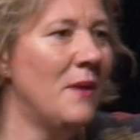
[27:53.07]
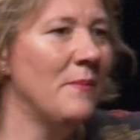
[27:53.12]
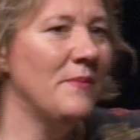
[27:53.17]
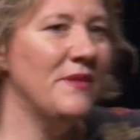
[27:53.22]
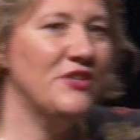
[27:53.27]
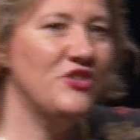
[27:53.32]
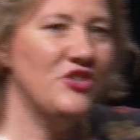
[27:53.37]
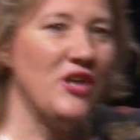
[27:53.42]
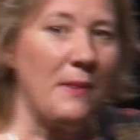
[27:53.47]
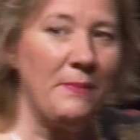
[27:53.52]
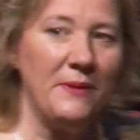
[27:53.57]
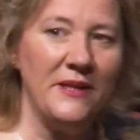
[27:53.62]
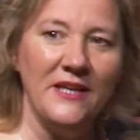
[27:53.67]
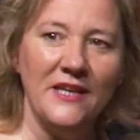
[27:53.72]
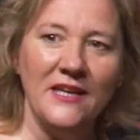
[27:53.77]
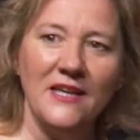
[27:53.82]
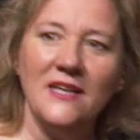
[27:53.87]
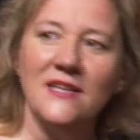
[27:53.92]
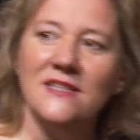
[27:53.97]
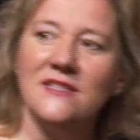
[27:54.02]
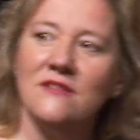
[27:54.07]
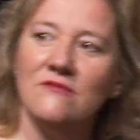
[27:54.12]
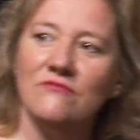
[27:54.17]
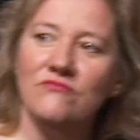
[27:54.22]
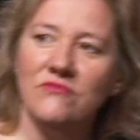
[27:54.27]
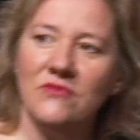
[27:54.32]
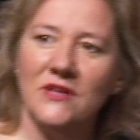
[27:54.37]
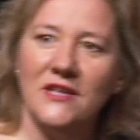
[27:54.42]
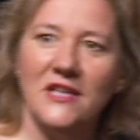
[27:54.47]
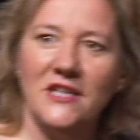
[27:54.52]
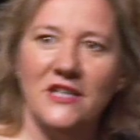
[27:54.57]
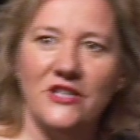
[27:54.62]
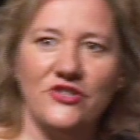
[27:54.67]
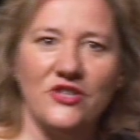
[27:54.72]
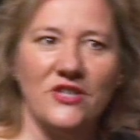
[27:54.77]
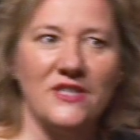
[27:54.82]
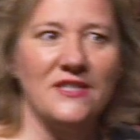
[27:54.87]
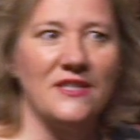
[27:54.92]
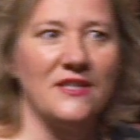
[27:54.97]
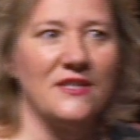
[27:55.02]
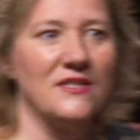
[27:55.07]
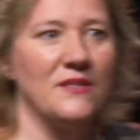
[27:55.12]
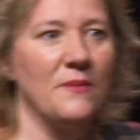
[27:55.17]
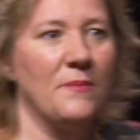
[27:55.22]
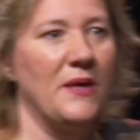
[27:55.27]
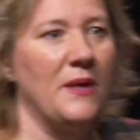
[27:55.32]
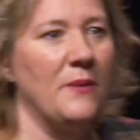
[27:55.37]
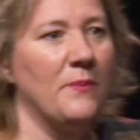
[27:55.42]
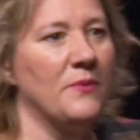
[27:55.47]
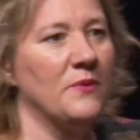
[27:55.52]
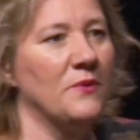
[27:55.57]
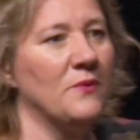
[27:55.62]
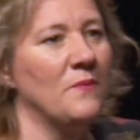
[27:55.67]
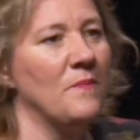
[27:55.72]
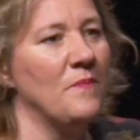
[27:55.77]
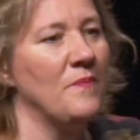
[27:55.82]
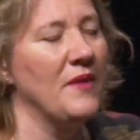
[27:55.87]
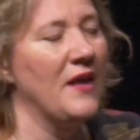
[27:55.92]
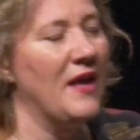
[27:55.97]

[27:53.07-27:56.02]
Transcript: But the Japanese are really interesting as a people.